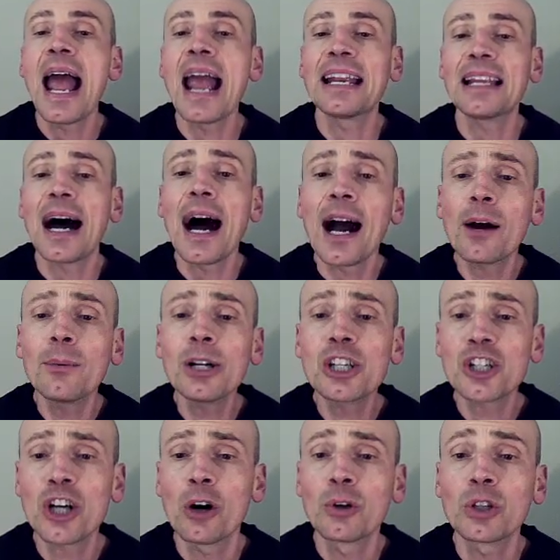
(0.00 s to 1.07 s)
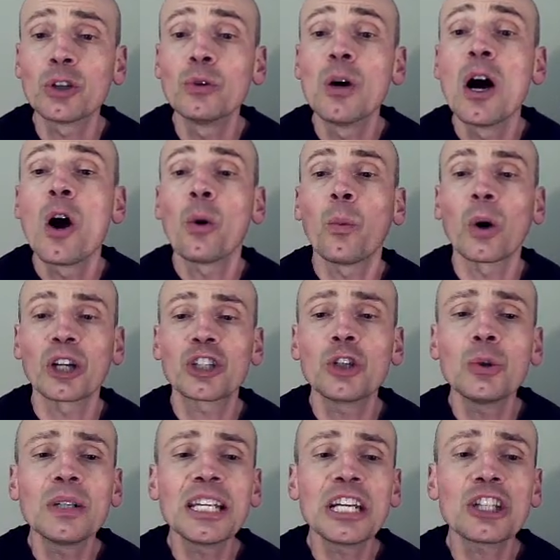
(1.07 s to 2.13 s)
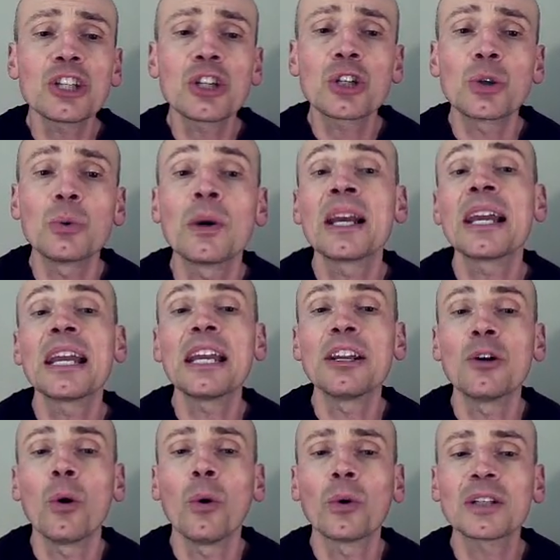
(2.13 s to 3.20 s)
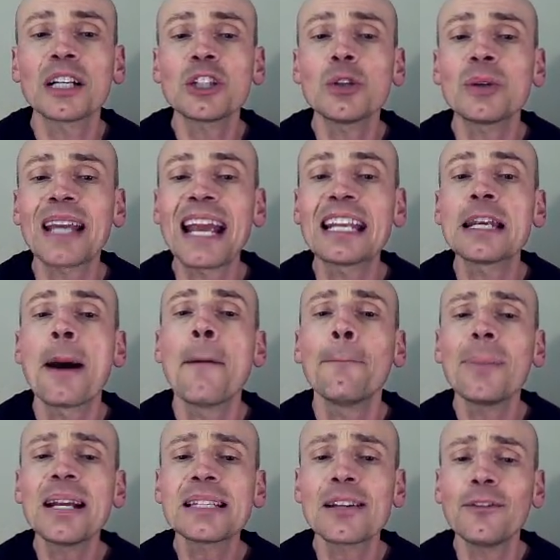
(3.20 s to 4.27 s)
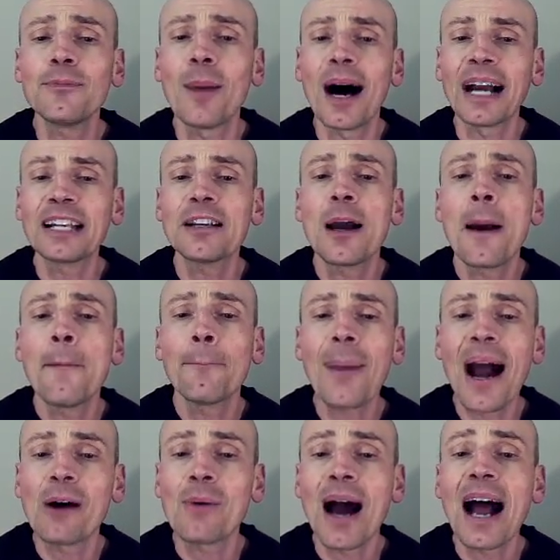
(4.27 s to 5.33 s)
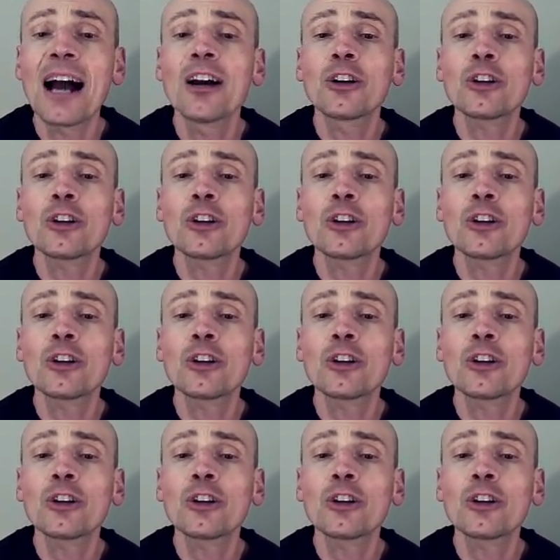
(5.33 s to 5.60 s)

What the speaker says: and I will show you what you need to do in order to get peace of mind, power,